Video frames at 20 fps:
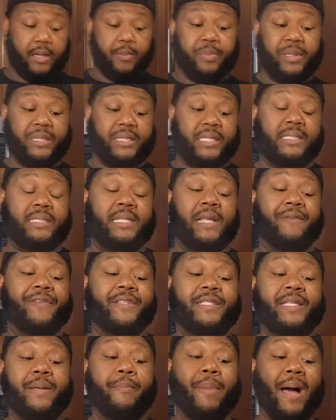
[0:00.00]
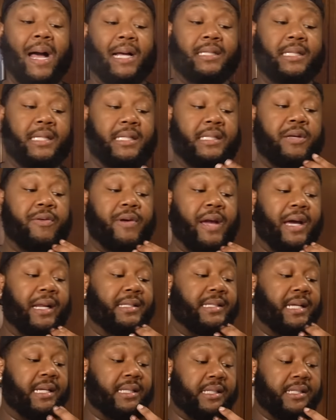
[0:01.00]
But this stuff is in boxes and we gotta
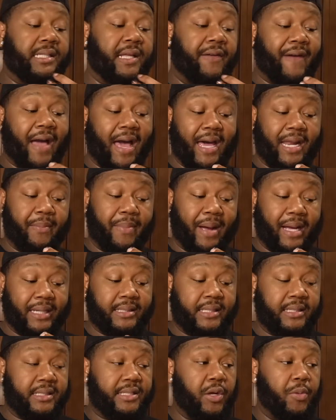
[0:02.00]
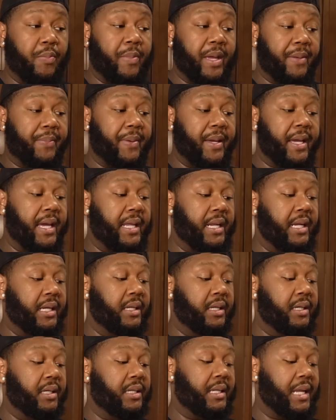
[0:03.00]
take the stuff out of boxes, so maybe it'll
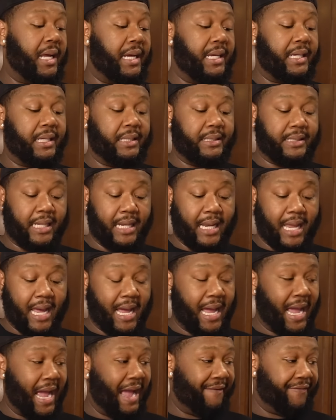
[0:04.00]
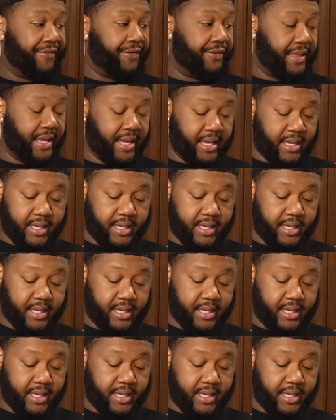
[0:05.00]
look like it's a lot after that.